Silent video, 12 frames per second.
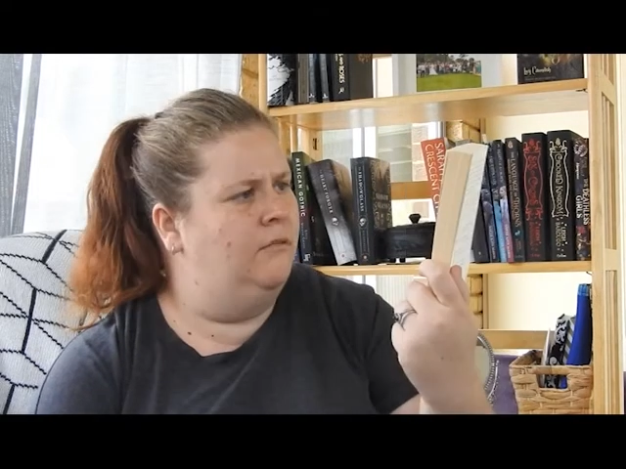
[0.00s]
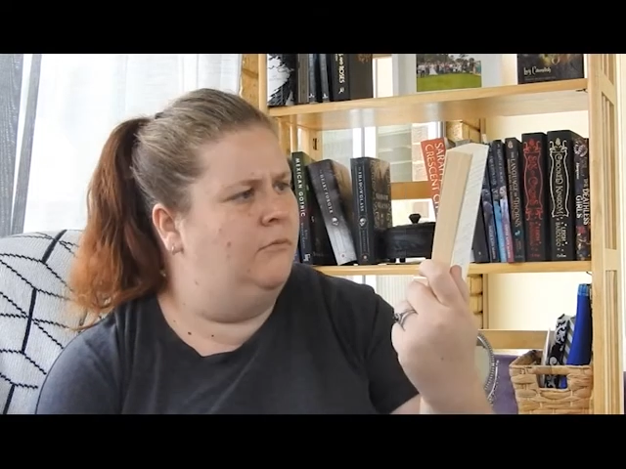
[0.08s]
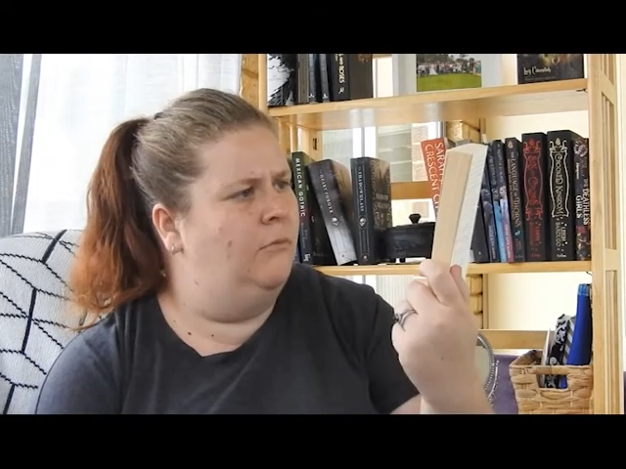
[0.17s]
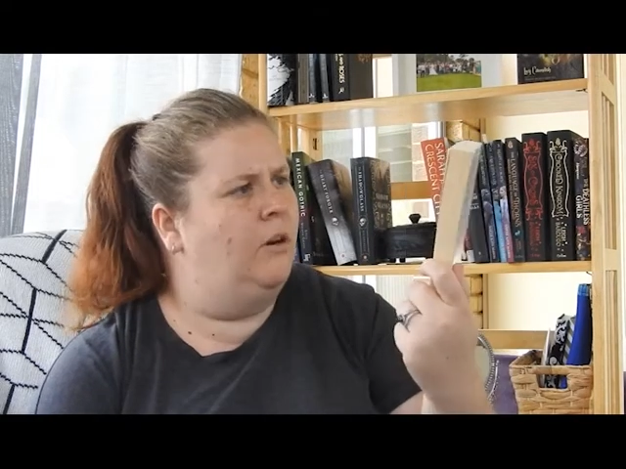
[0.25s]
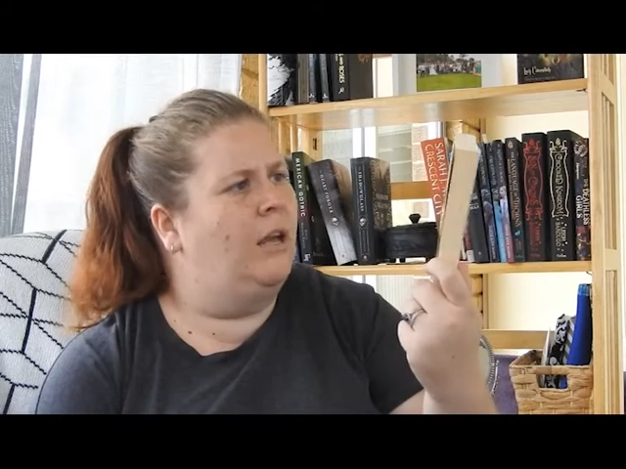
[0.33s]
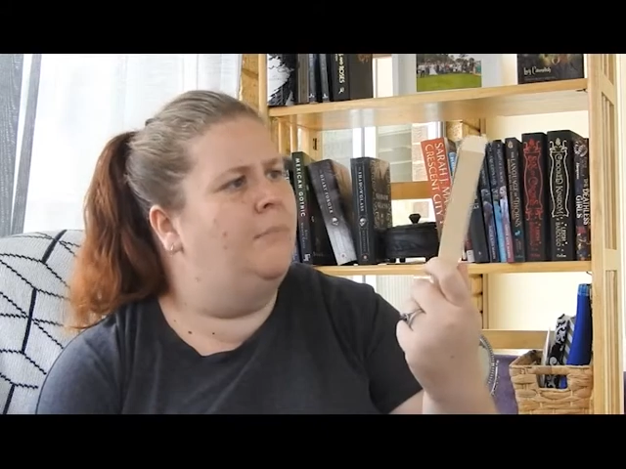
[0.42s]

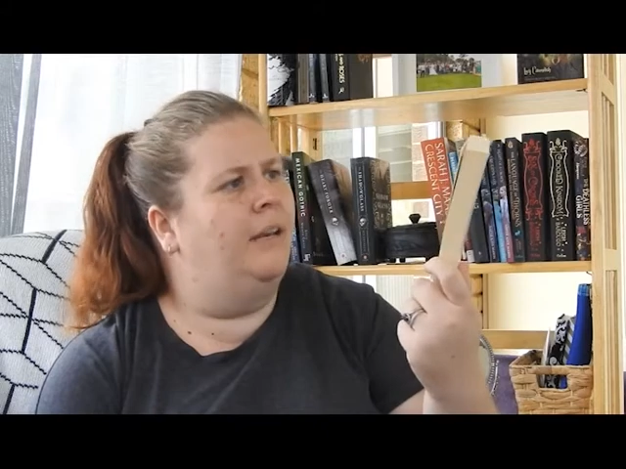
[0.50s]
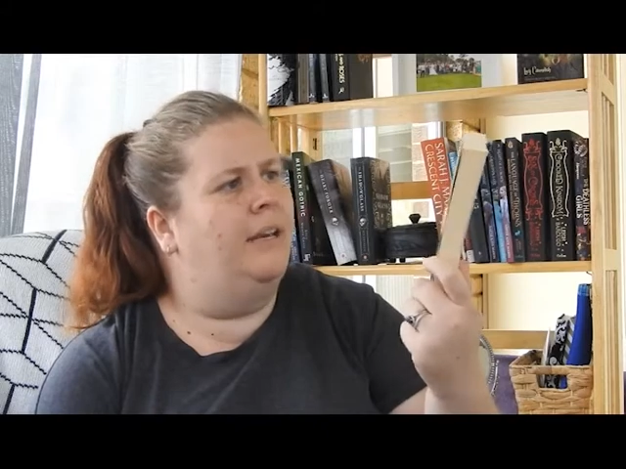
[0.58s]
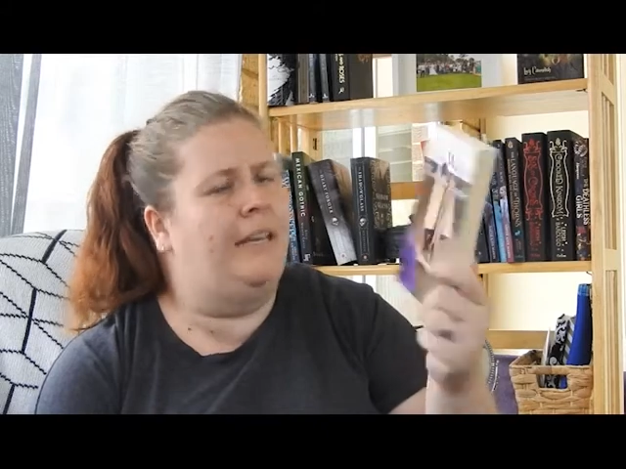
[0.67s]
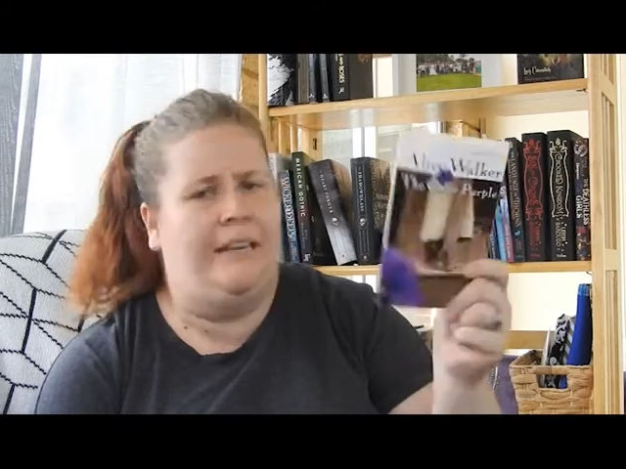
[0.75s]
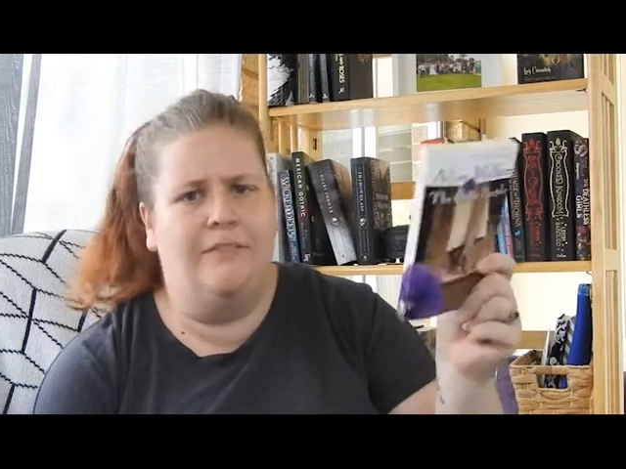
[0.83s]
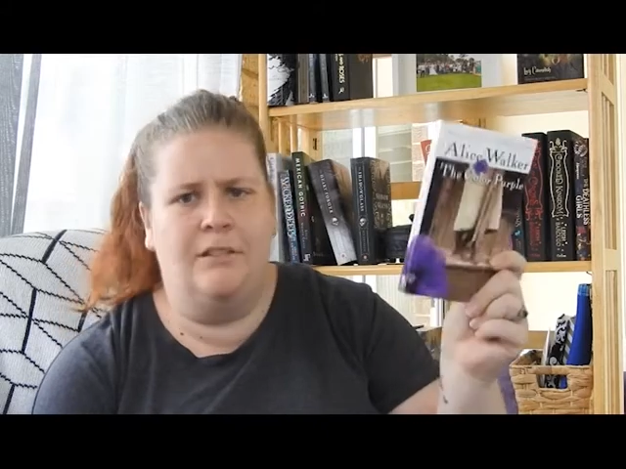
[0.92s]
what I
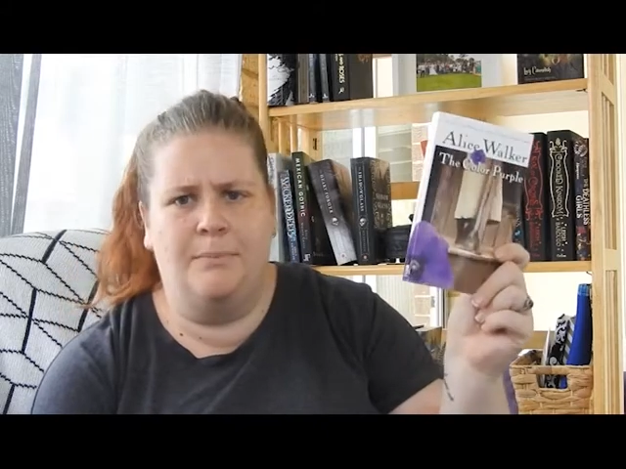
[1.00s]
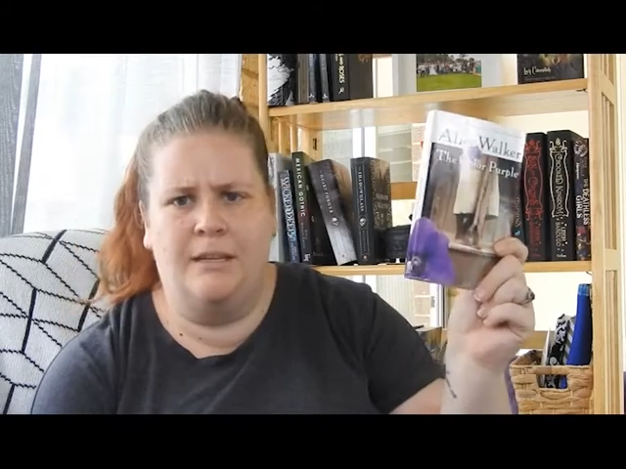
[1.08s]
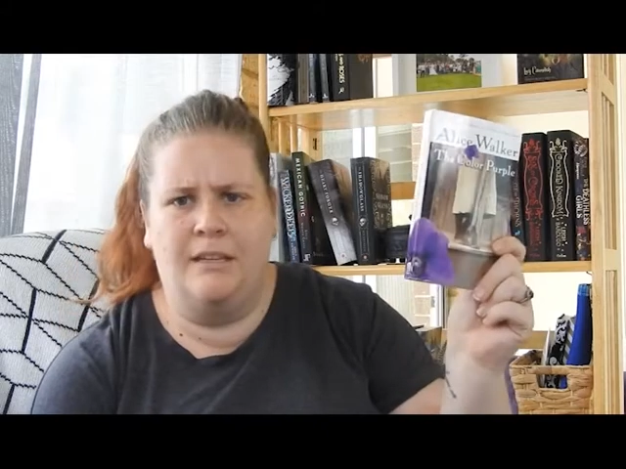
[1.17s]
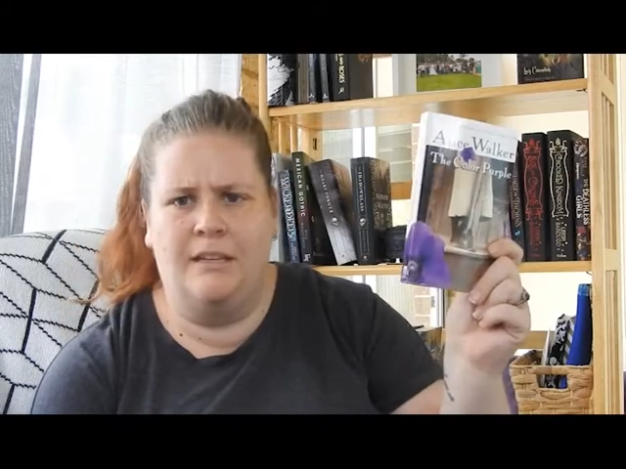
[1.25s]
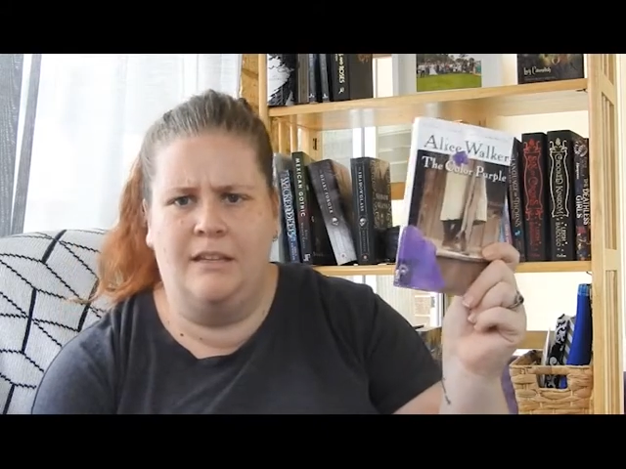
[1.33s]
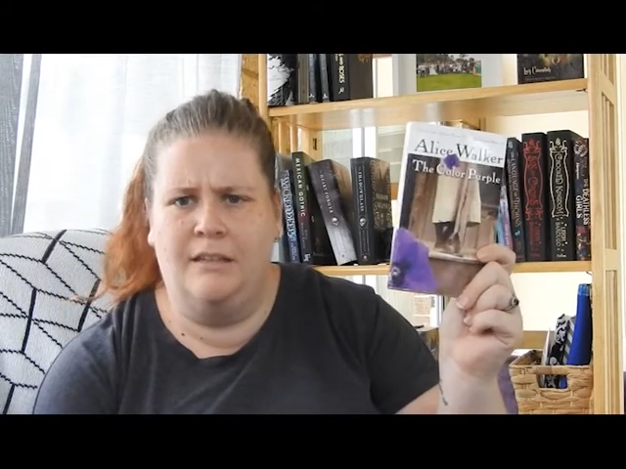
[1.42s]
believe to
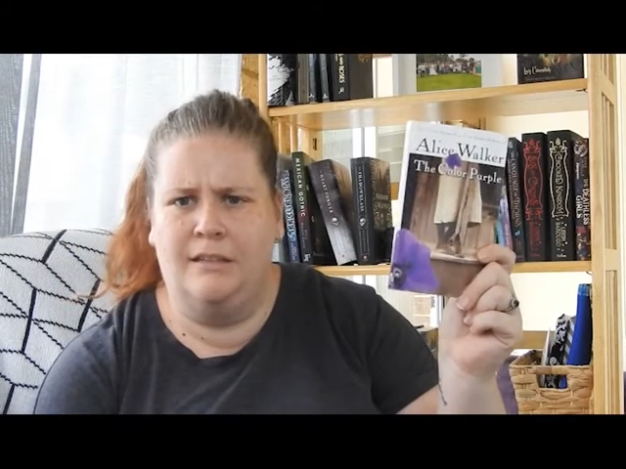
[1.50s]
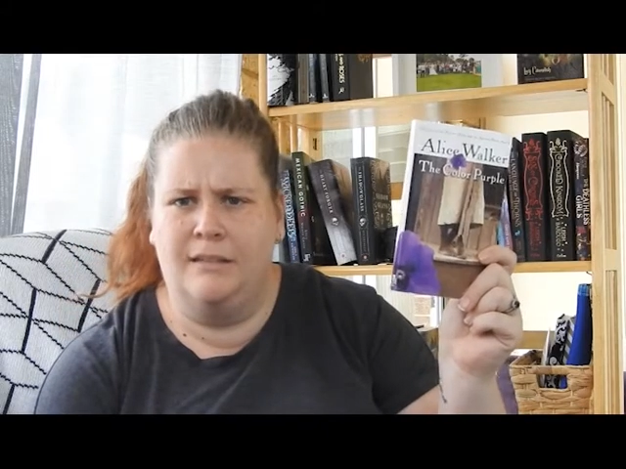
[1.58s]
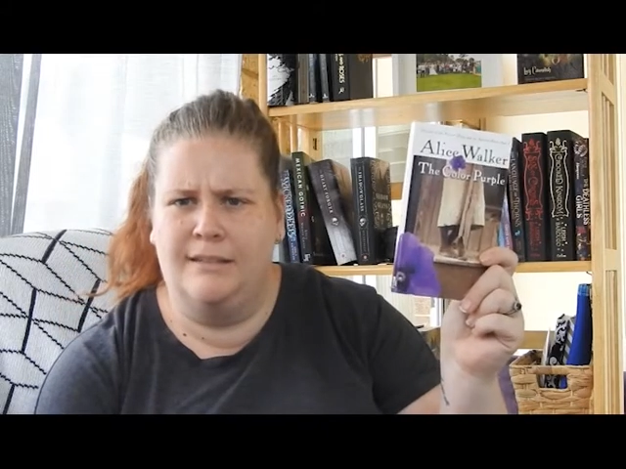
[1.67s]
be